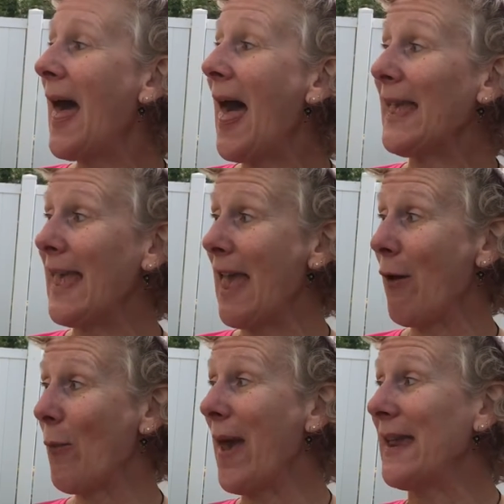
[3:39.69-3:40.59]
"I
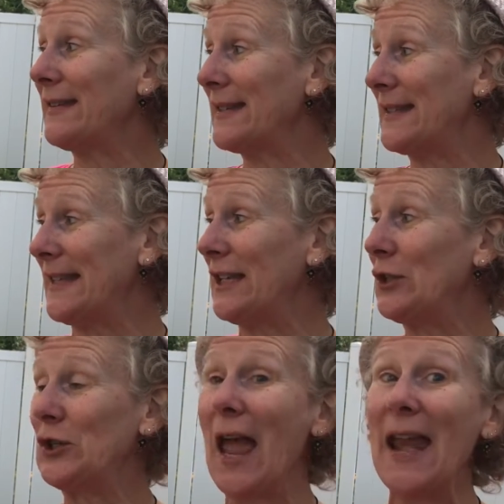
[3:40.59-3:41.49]
can't wait to see
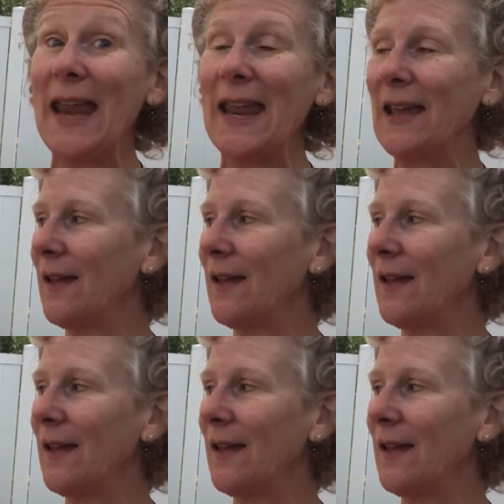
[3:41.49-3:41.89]
Jenny,"